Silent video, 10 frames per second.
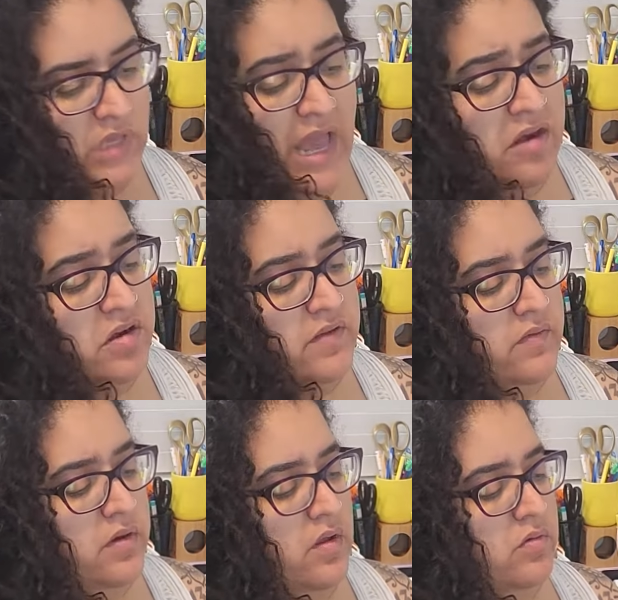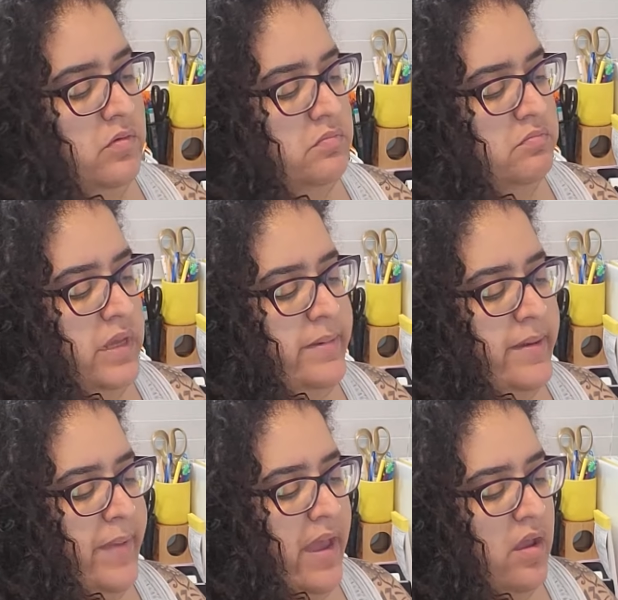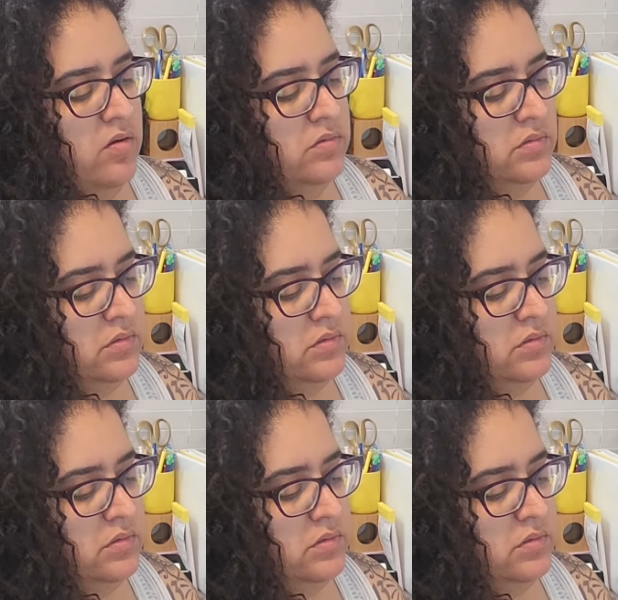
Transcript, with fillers: I don't even know. Maybe a album?